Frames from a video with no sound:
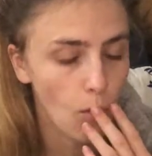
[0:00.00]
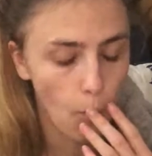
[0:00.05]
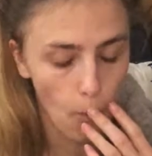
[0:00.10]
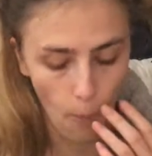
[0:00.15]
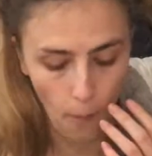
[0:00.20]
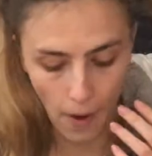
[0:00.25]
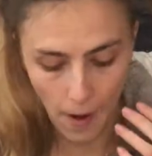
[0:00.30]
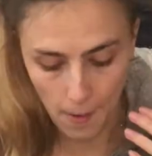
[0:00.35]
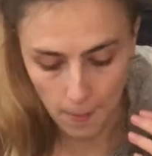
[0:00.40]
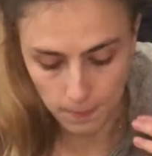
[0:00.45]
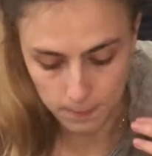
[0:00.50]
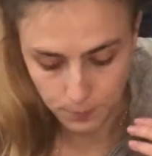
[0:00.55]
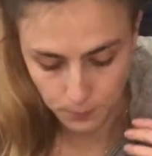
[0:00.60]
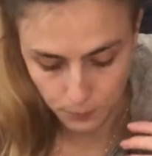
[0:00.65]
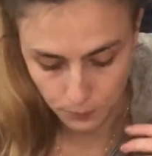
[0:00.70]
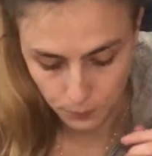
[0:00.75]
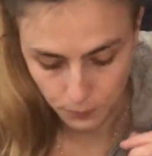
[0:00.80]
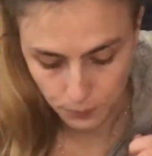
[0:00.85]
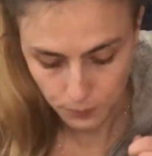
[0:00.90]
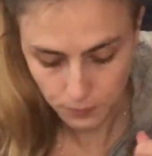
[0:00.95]
Wow.
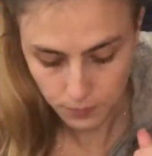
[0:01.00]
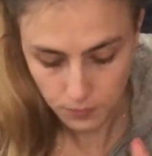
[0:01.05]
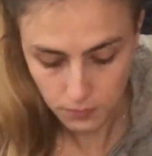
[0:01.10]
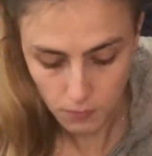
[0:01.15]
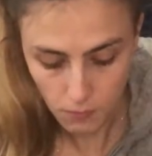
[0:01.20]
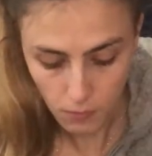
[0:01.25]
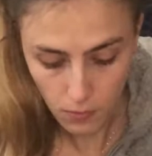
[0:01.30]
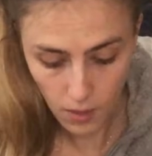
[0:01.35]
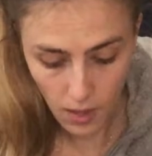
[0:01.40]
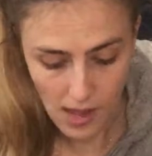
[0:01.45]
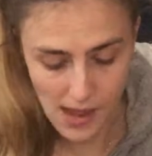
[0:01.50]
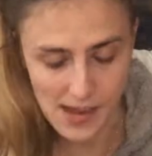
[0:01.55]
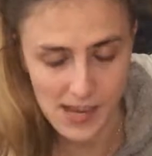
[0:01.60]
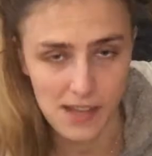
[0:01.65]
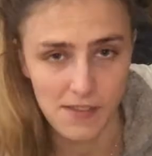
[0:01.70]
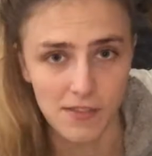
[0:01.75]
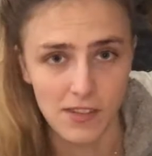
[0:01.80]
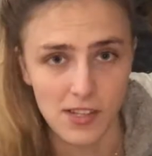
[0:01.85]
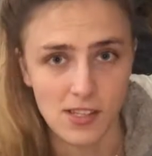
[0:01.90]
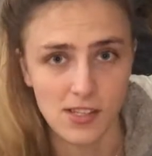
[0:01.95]
I
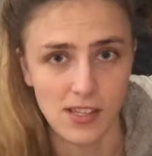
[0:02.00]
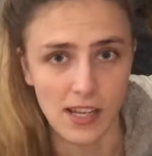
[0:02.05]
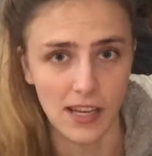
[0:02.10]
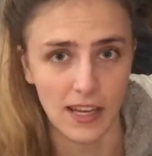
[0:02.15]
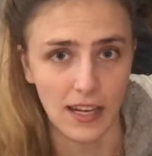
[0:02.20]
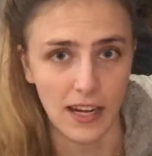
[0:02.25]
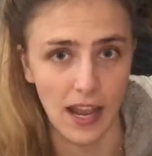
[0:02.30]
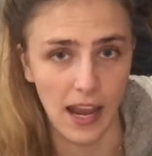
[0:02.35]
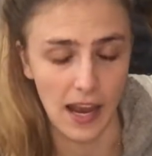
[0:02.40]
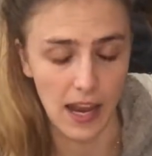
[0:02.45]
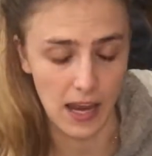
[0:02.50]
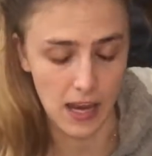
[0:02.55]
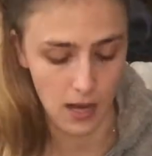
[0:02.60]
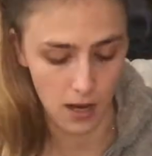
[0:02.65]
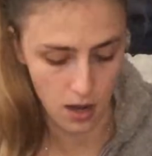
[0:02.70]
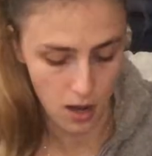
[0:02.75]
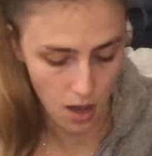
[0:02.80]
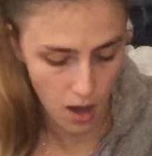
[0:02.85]
give this like an 8.